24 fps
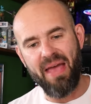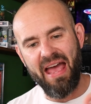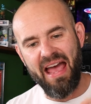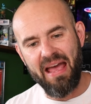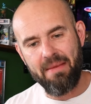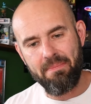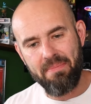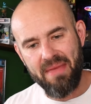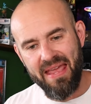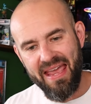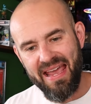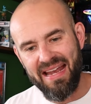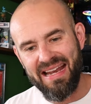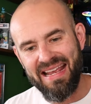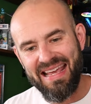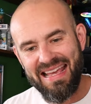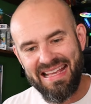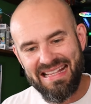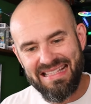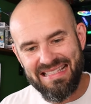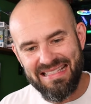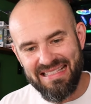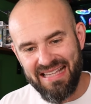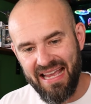Batman
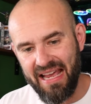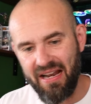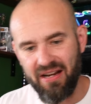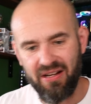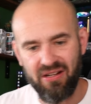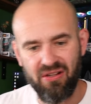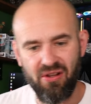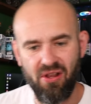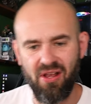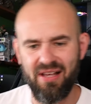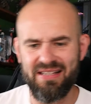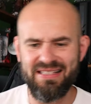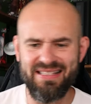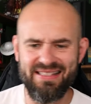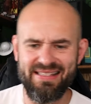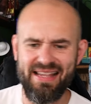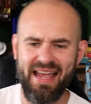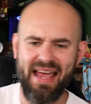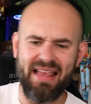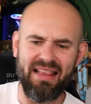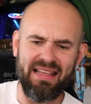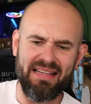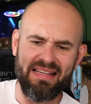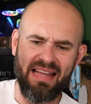and Santa Claus,
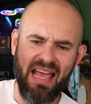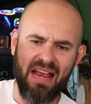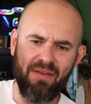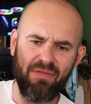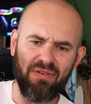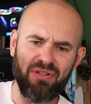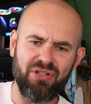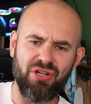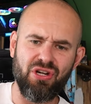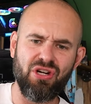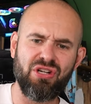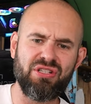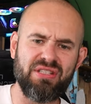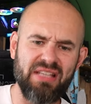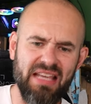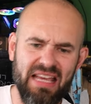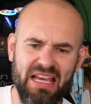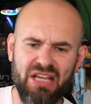Silent Night Returns,